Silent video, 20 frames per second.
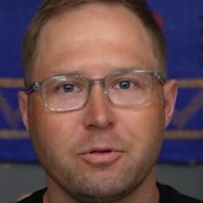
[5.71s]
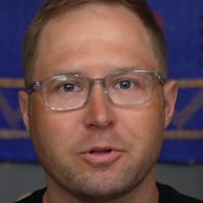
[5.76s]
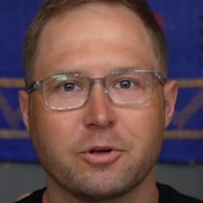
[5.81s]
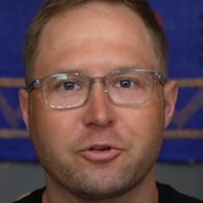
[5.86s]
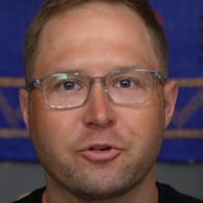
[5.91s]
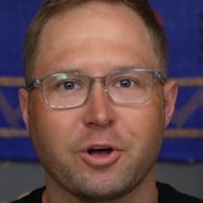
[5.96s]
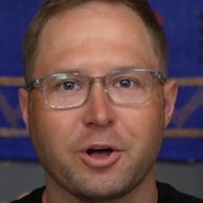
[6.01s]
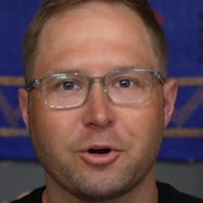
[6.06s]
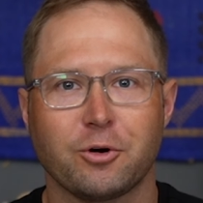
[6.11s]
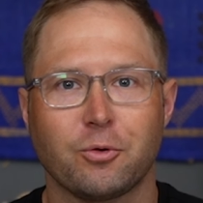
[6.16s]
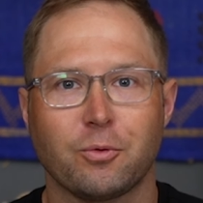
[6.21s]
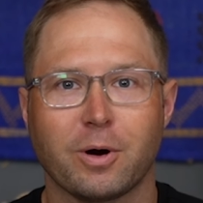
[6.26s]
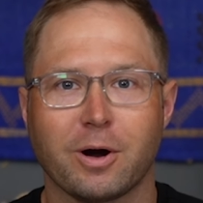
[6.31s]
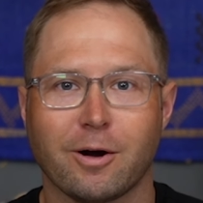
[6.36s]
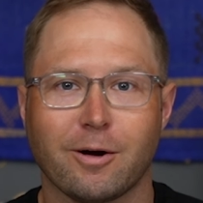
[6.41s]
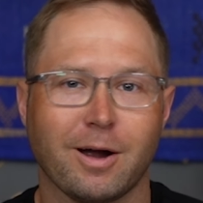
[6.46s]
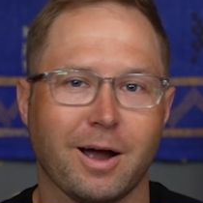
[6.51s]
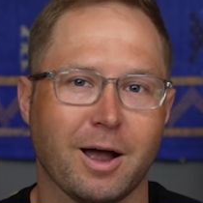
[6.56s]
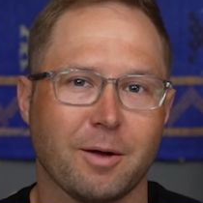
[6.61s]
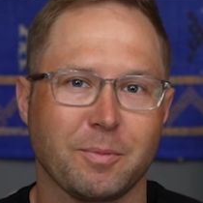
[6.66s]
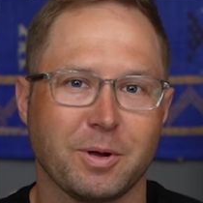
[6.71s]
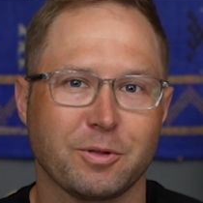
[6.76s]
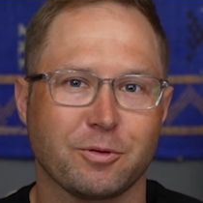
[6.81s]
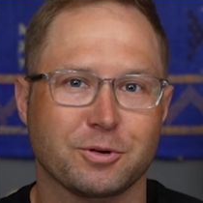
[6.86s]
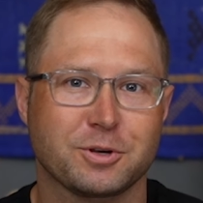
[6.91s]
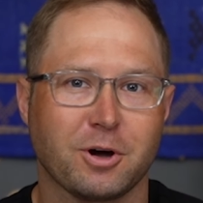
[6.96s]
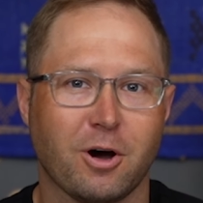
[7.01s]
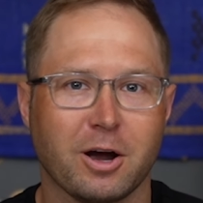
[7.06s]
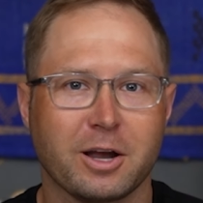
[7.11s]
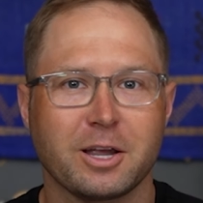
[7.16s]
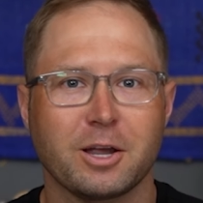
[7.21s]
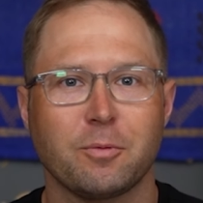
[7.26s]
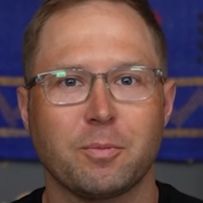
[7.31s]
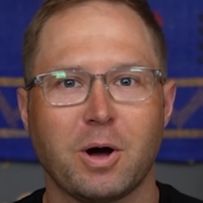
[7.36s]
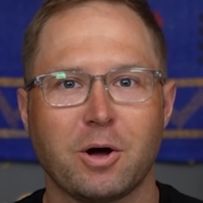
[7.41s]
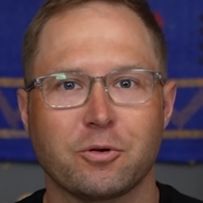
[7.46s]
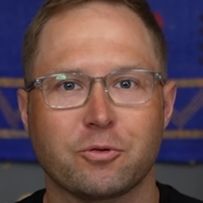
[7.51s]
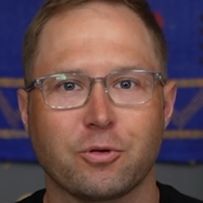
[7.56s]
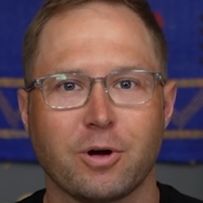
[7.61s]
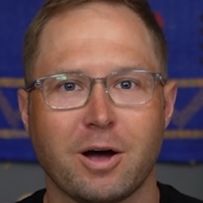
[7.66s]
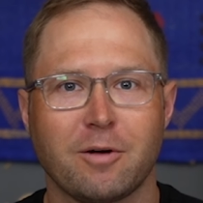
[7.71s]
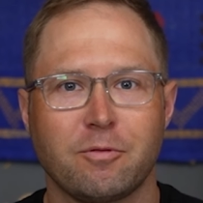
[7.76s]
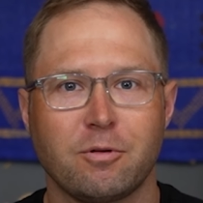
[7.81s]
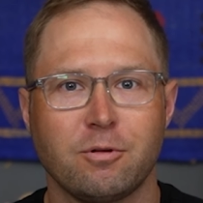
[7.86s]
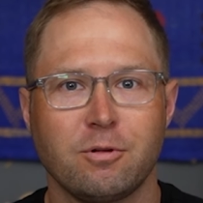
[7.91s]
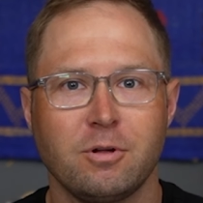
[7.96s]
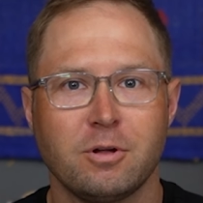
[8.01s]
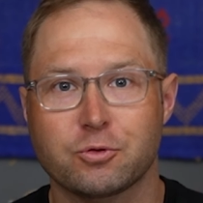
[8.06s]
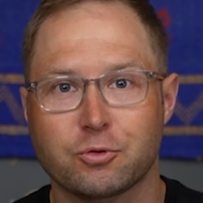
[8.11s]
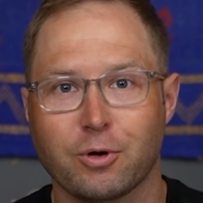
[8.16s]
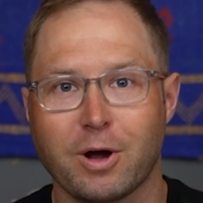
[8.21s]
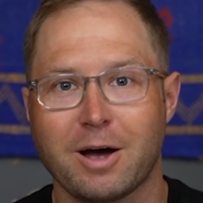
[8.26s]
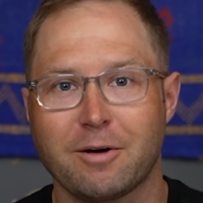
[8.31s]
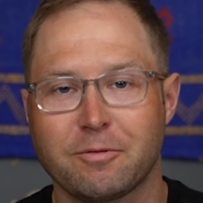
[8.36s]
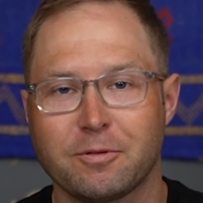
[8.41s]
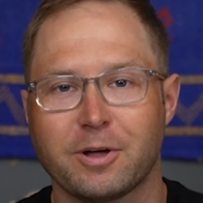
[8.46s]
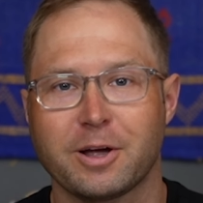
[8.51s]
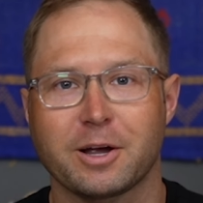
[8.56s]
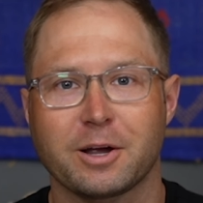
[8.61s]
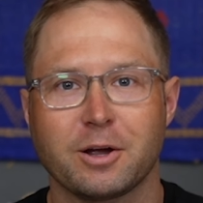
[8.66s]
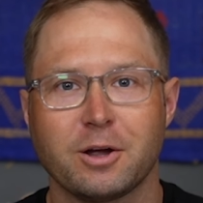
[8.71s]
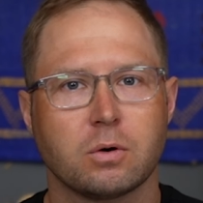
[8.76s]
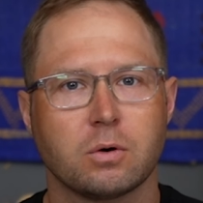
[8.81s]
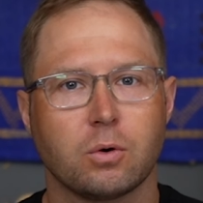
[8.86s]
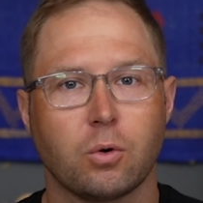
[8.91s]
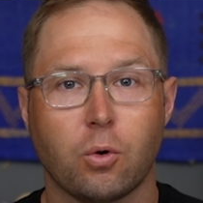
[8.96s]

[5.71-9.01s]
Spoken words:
the channel where I'm either talking about travel, traveling,